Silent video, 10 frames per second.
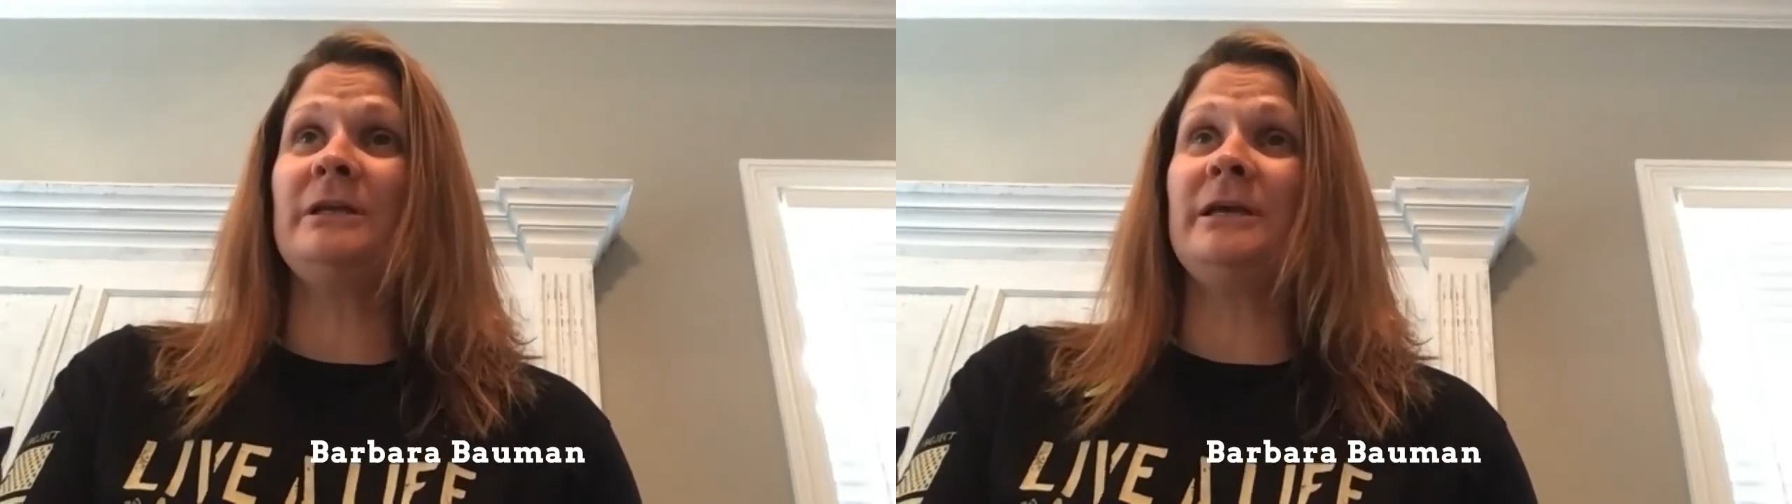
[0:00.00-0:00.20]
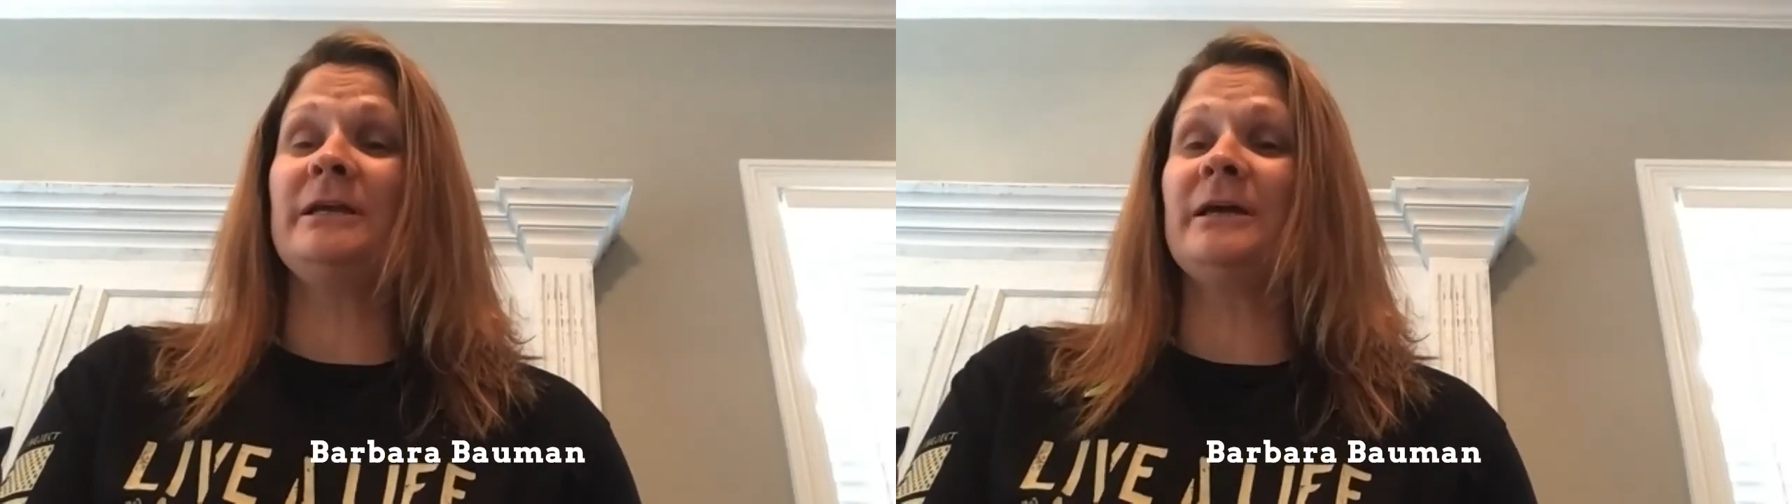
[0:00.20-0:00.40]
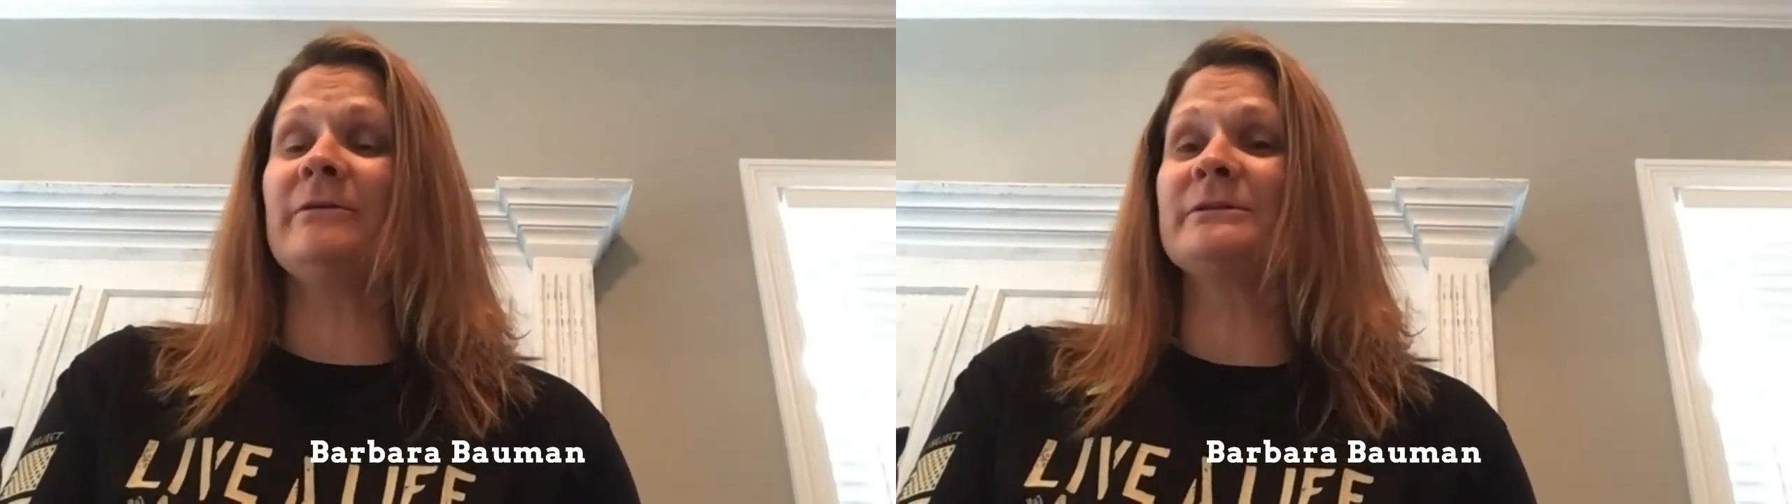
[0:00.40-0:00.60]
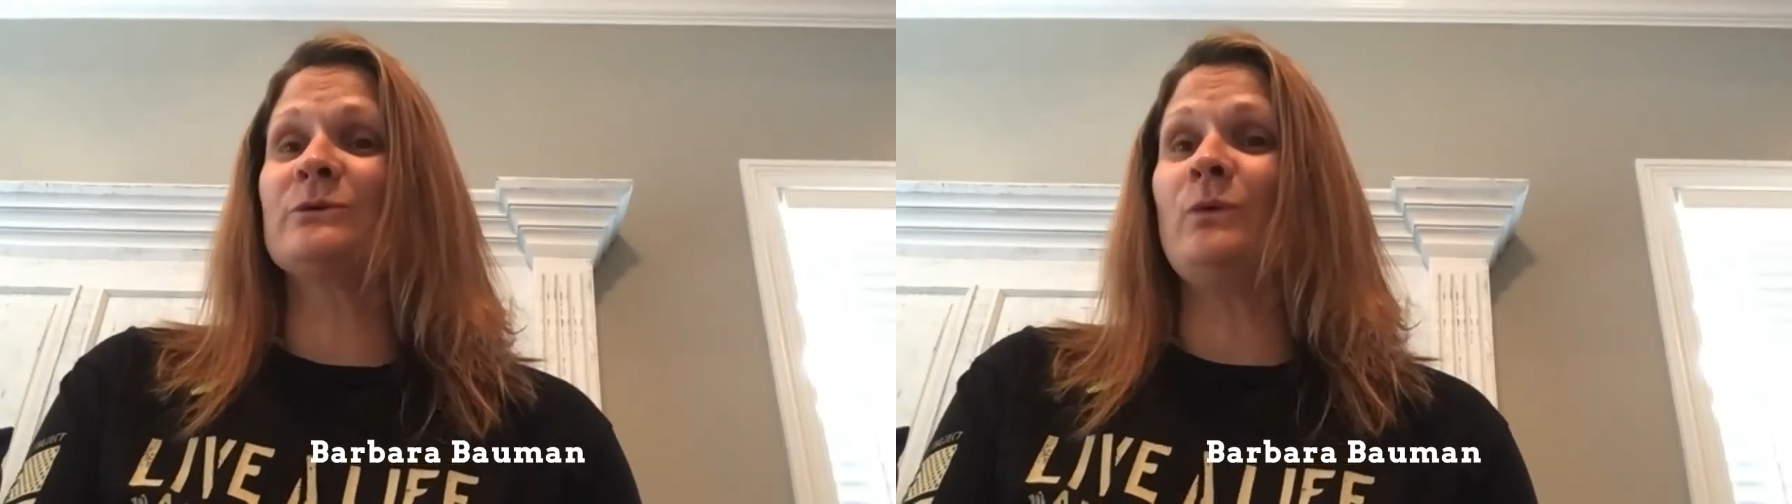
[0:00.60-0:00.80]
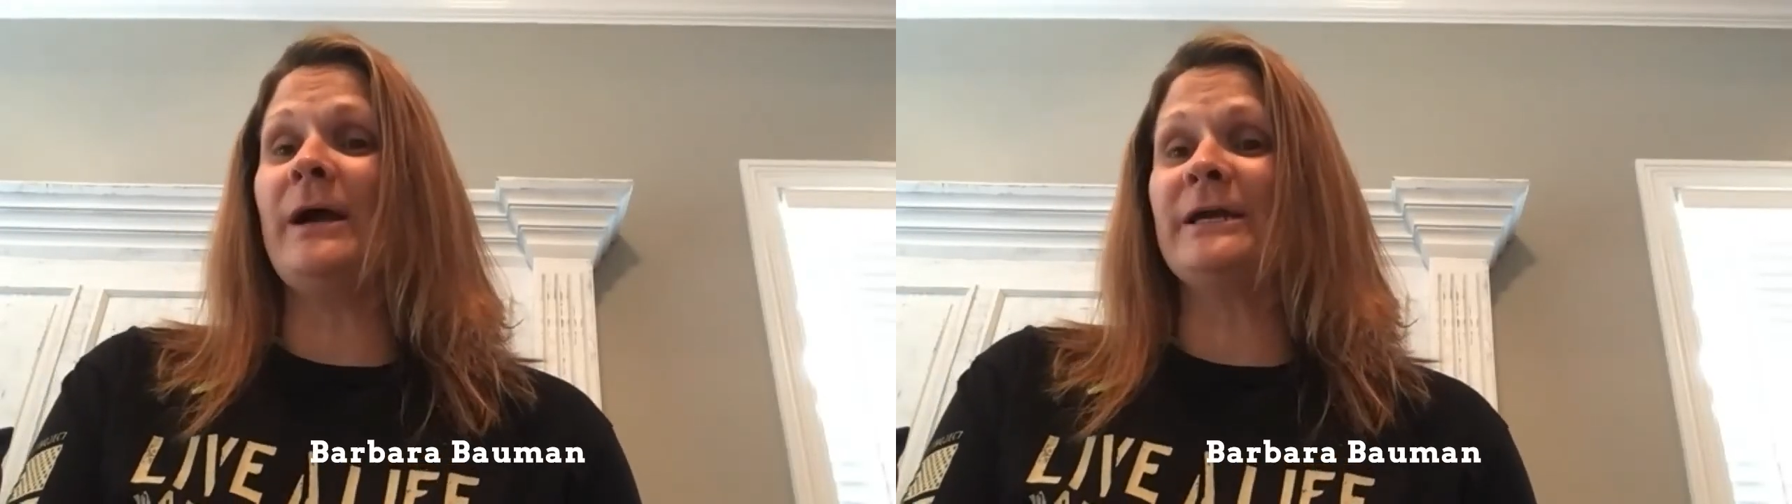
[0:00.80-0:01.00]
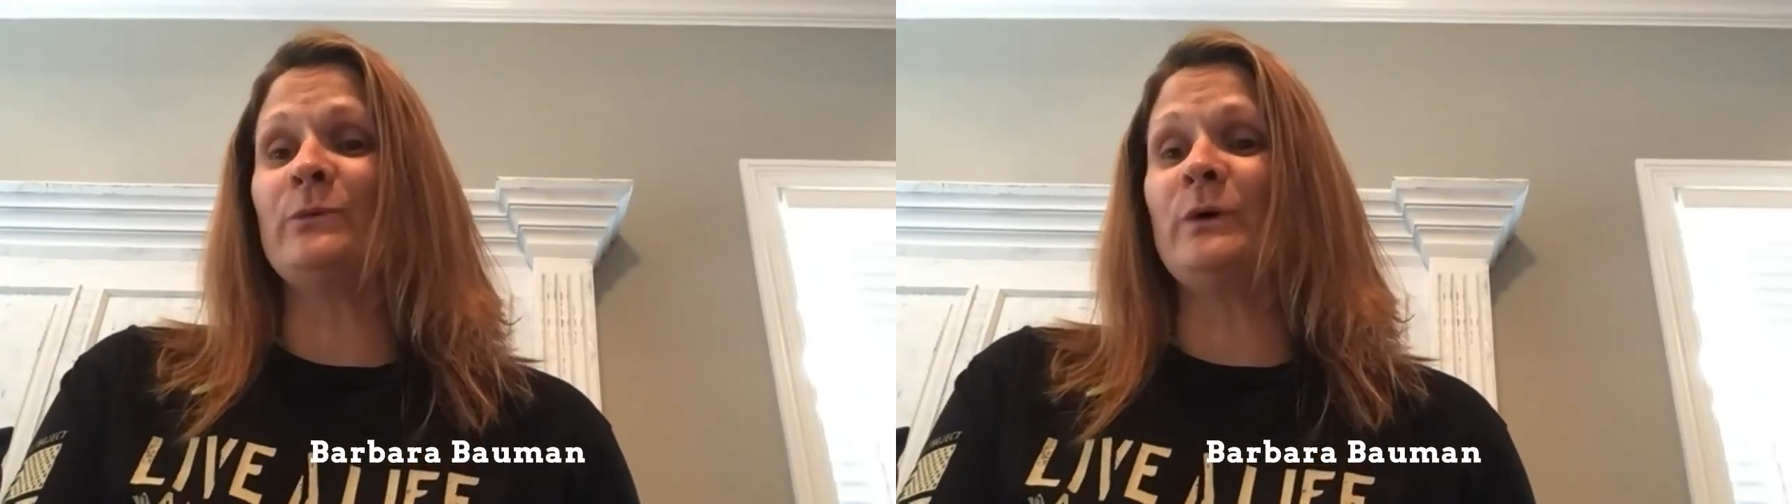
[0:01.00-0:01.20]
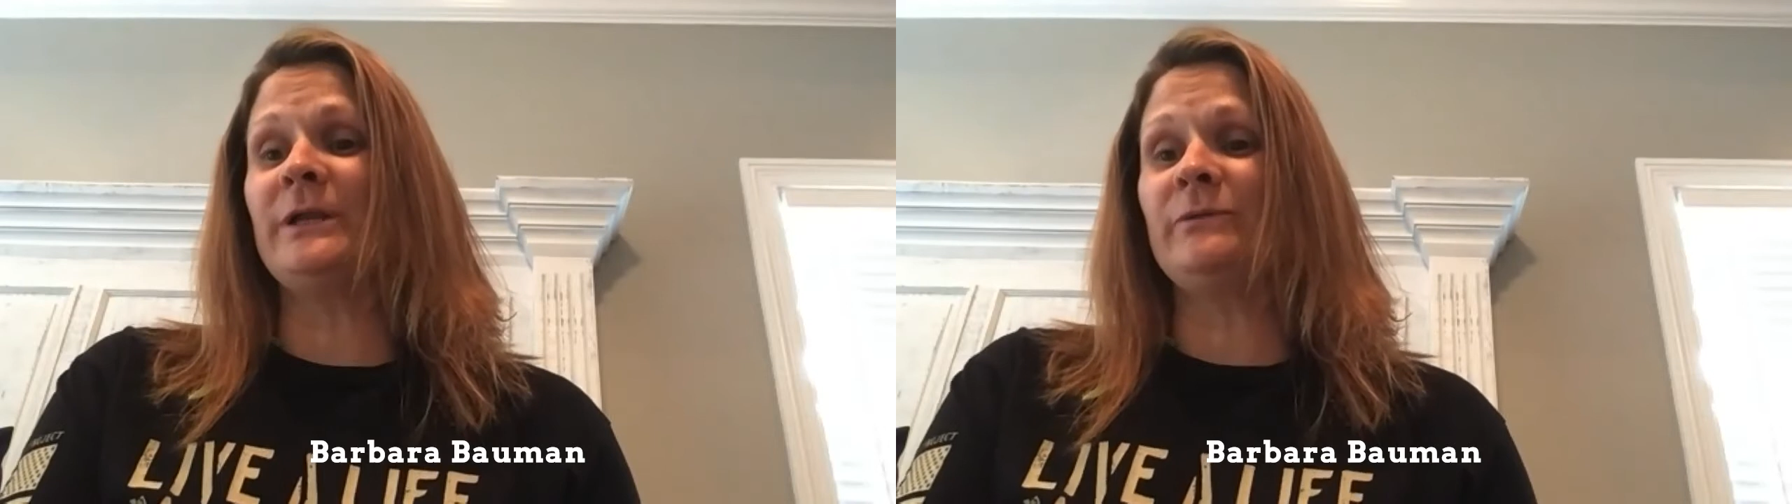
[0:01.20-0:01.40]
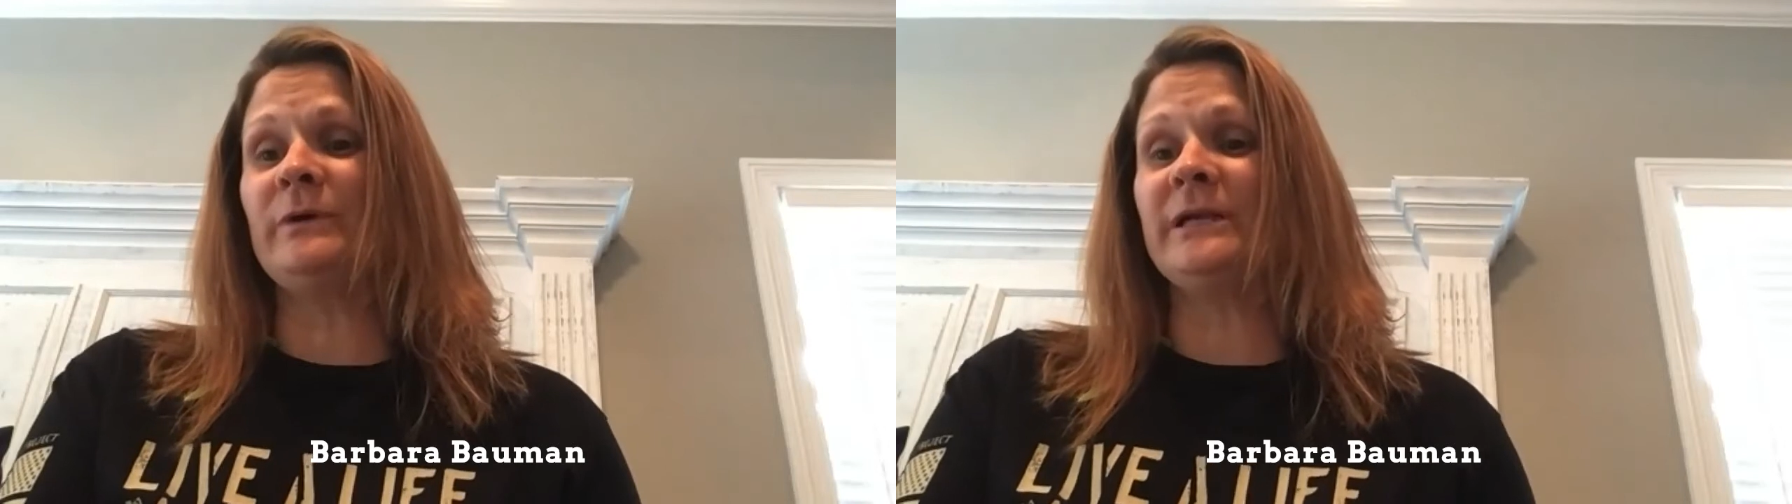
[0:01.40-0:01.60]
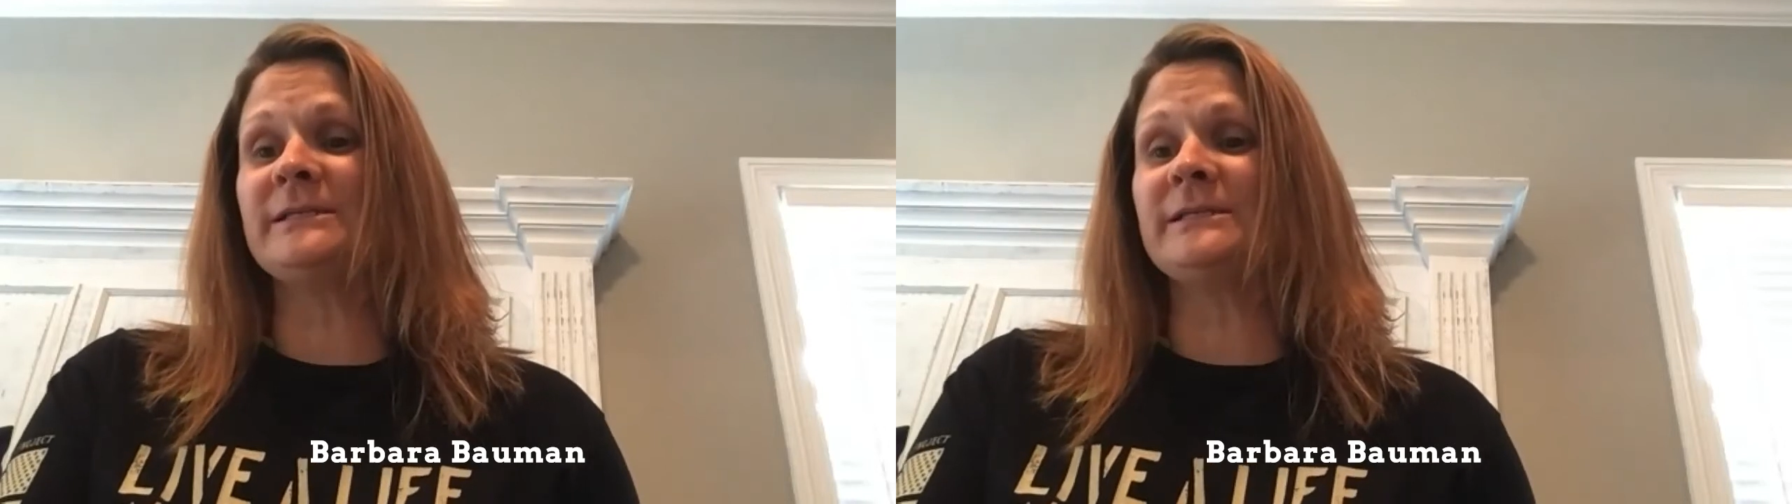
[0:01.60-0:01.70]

and I was a YN1 when I